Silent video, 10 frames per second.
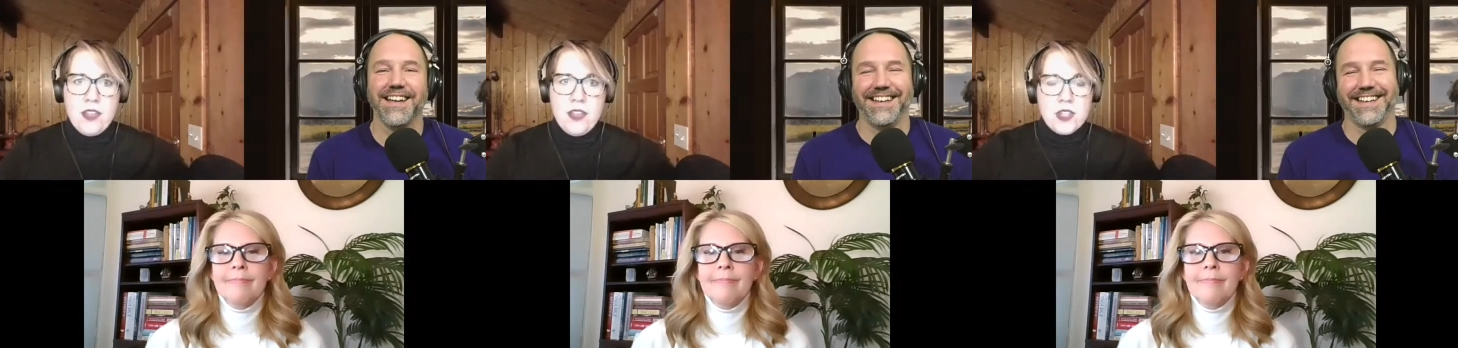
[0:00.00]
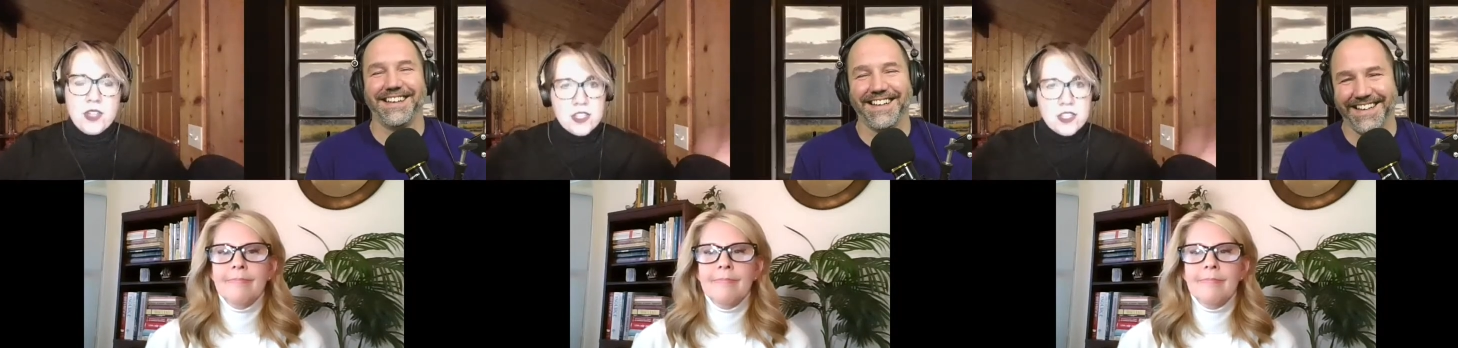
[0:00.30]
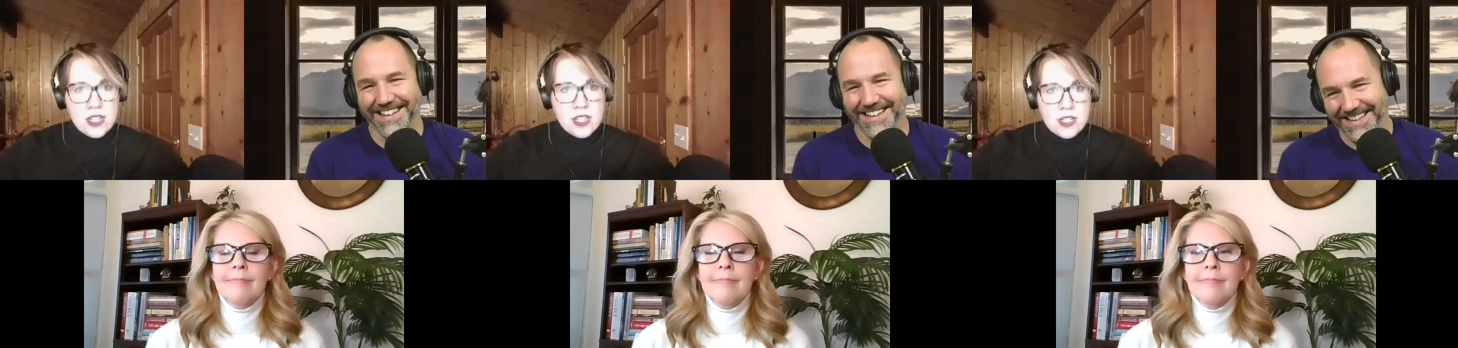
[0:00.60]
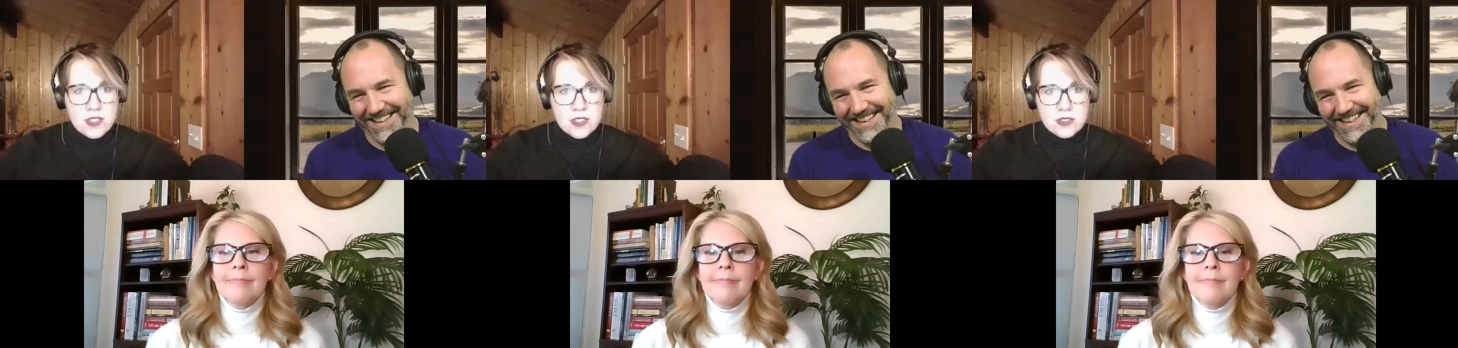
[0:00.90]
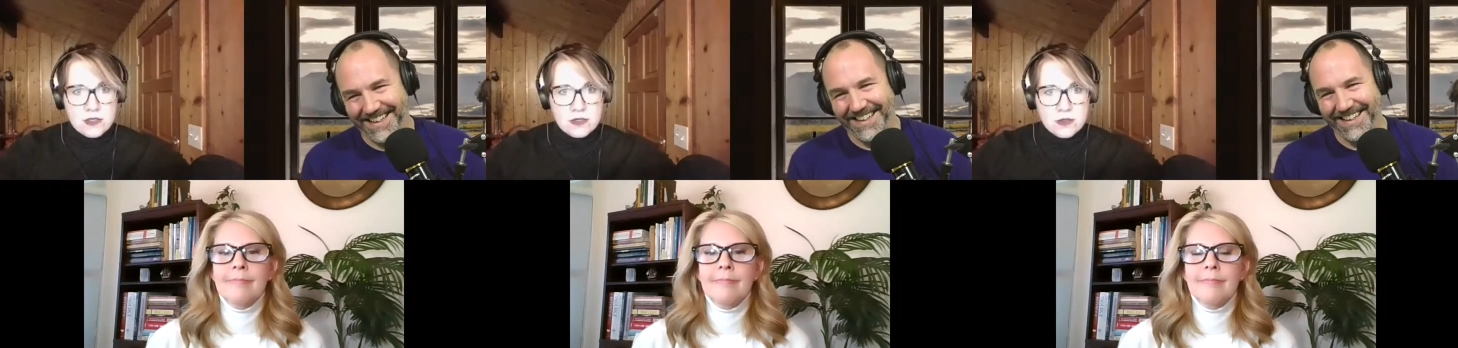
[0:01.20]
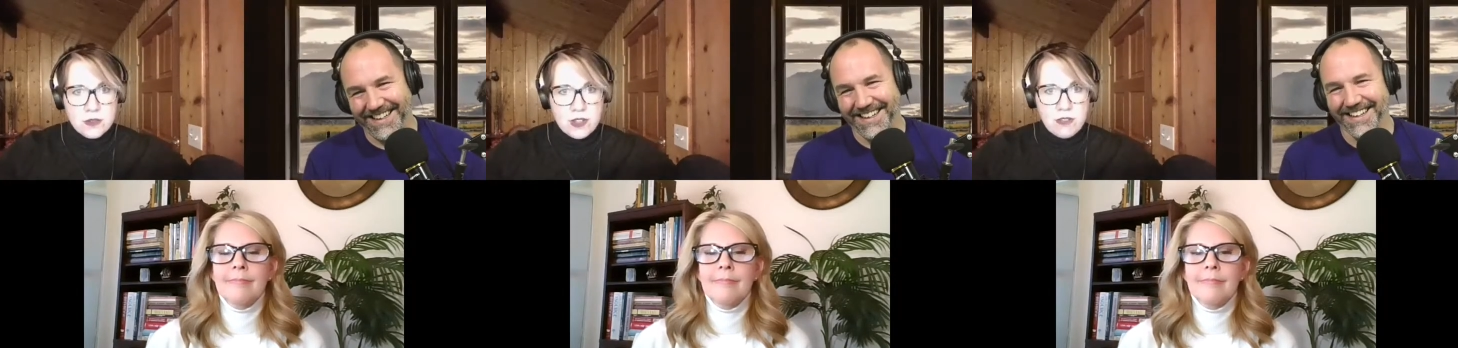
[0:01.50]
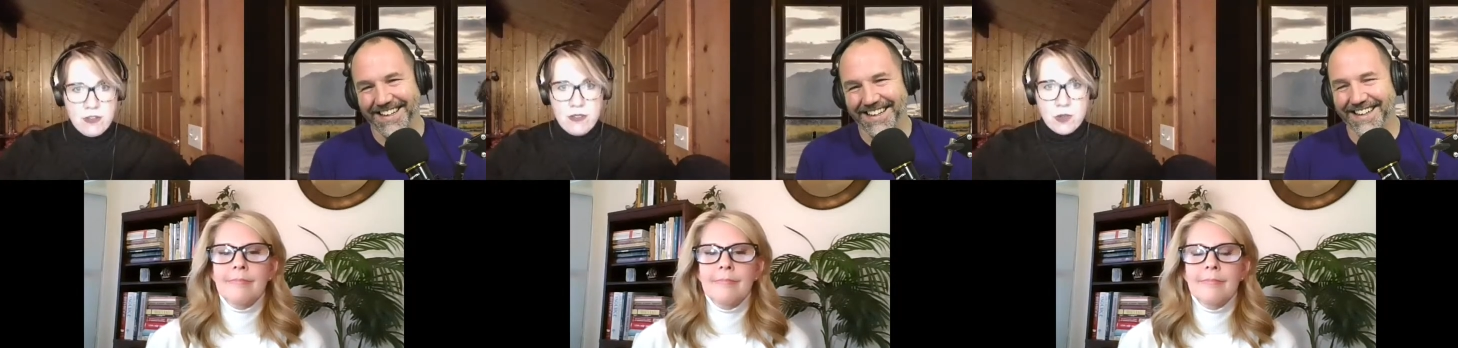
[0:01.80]
Speaker 1: you get to tell us. We've got
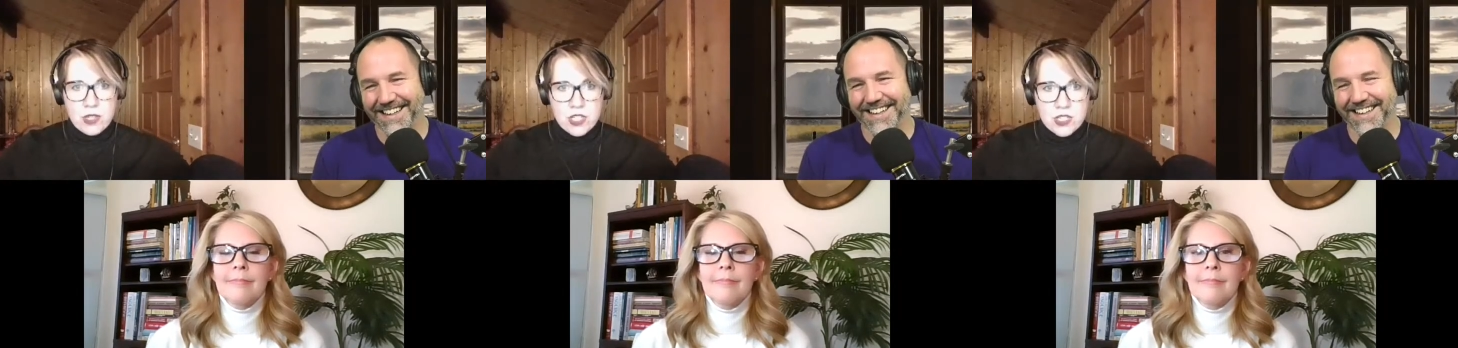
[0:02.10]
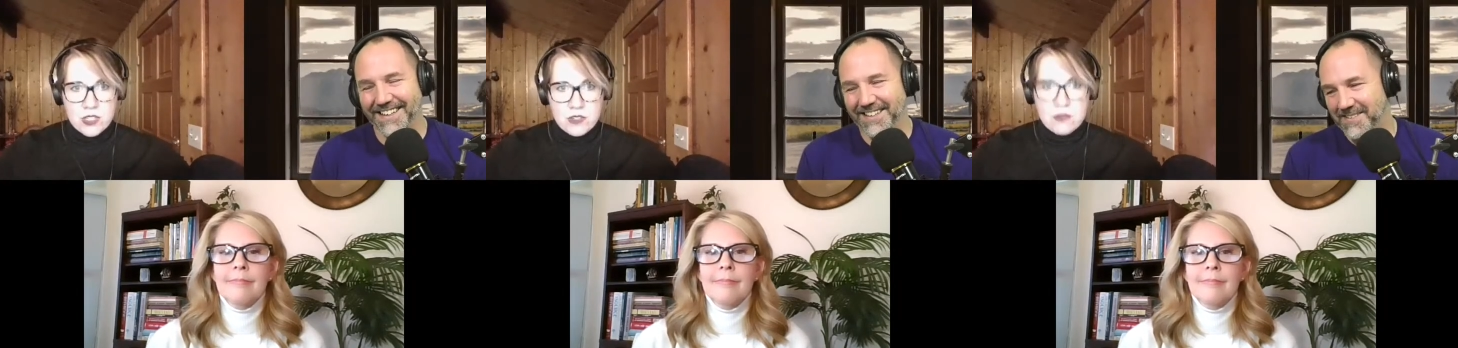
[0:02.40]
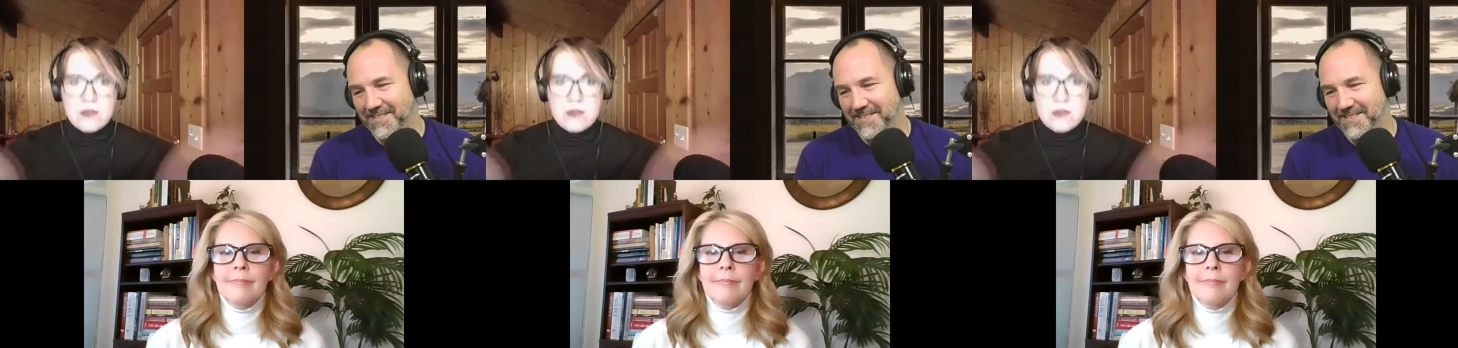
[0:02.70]
5 questions.